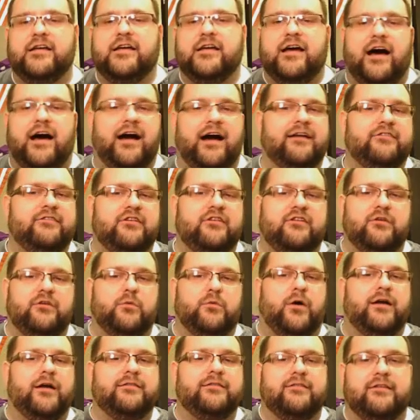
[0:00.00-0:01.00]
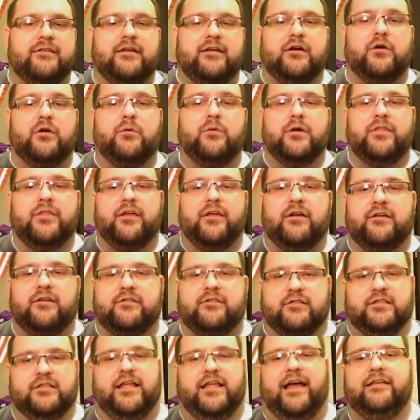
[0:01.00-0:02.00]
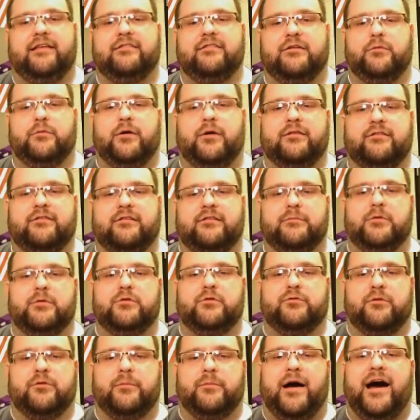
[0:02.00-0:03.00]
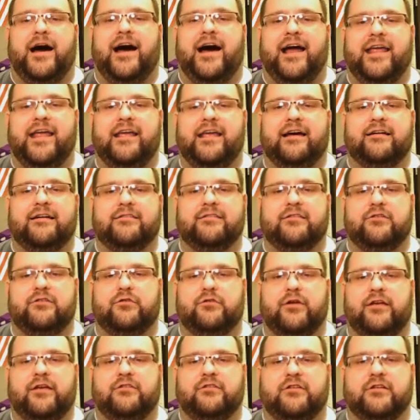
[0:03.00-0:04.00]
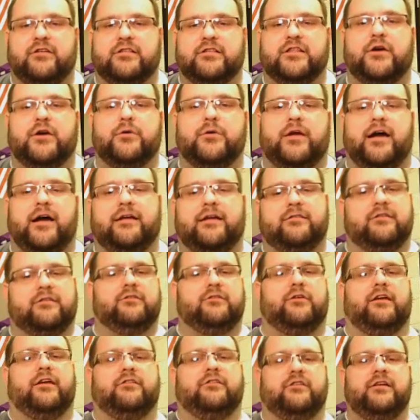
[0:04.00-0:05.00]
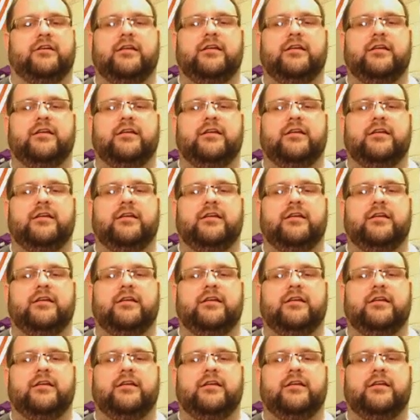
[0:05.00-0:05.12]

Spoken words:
Oxygen wants to go where there's less. It wants to move from high concentration to low concentration.